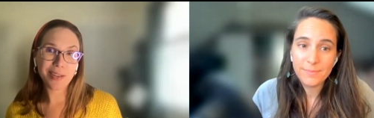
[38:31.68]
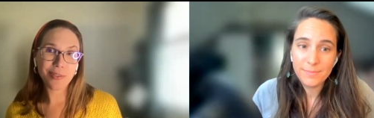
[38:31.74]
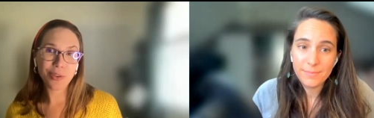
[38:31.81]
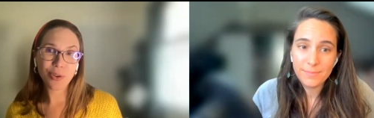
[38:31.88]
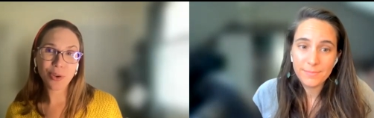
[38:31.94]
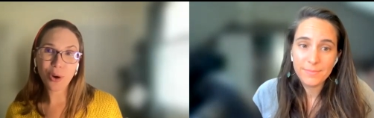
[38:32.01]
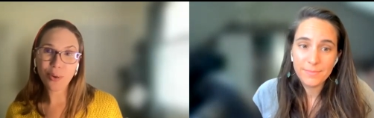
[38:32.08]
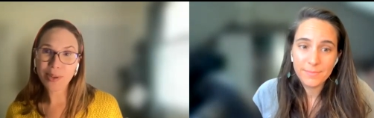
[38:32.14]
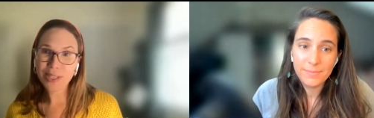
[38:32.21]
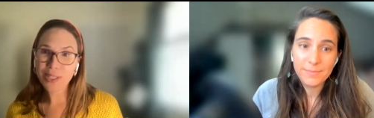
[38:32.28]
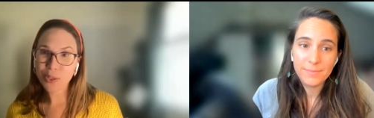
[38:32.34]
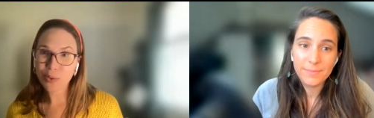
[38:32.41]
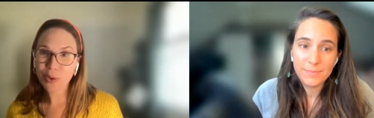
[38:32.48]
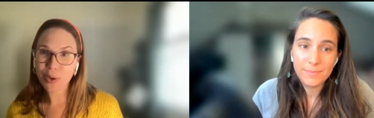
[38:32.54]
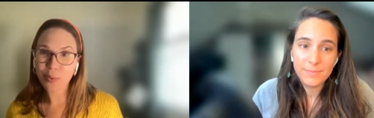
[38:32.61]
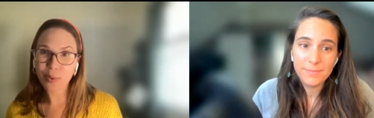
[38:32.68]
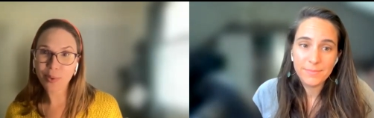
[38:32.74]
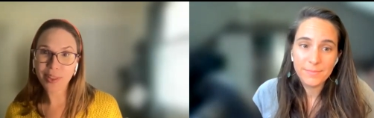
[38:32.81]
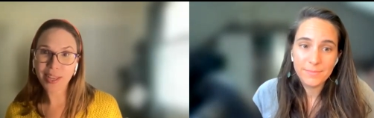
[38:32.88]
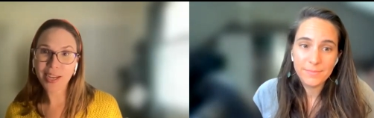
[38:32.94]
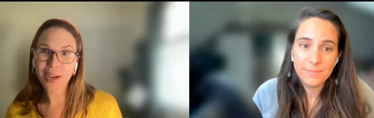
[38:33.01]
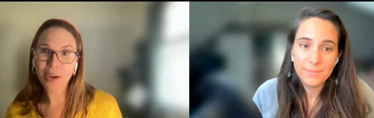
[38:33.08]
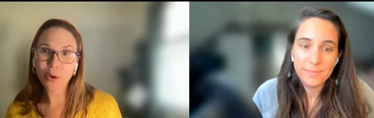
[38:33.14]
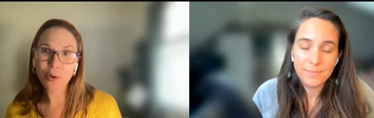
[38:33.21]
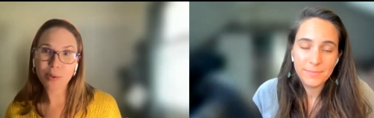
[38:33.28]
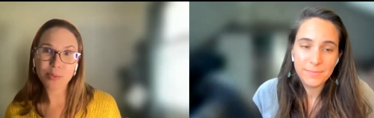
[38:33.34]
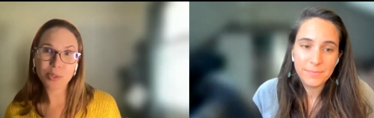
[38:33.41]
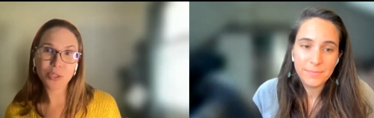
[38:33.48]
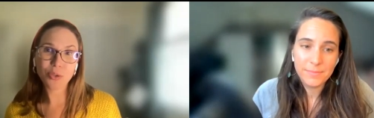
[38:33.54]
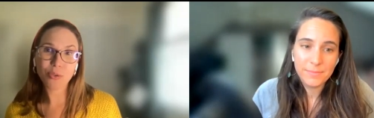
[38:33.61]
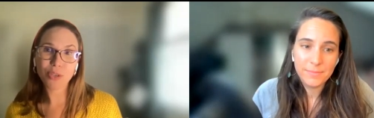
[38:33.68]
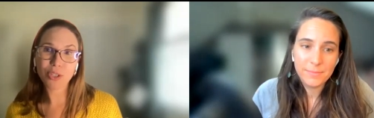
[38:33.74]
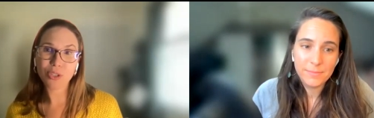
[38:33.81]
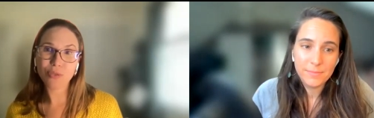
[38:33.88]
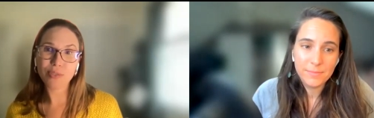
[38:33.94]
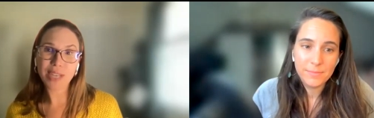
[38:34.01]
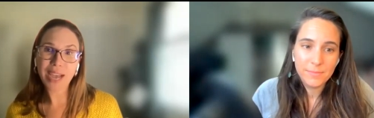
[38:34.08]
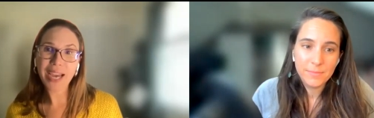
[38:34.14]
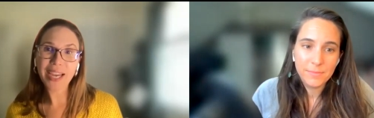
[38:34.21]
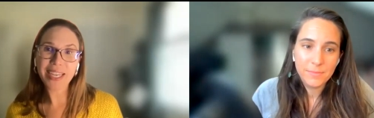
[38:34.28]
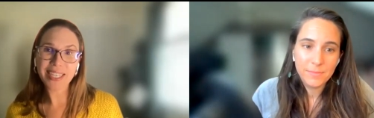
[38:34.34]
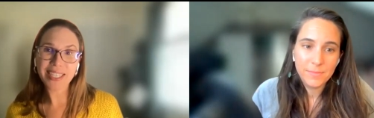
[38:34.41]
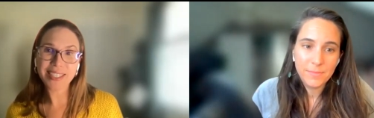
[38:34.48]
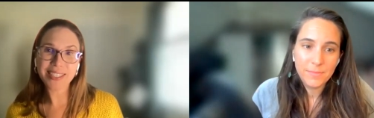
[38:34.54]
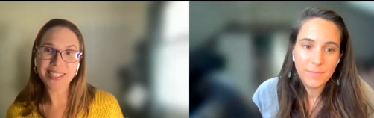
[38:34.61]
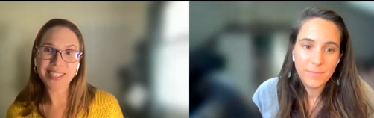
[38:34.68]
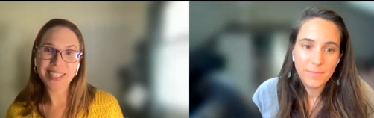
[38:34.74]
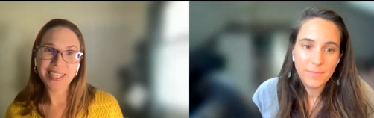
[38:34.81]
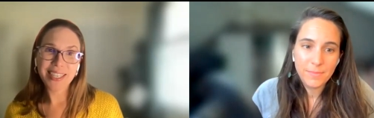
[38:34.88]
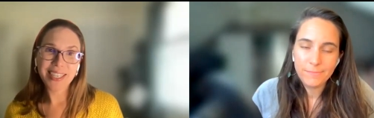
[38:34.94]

Speaker 1: if you go into it with like, "Oh, I'm just going to diet,"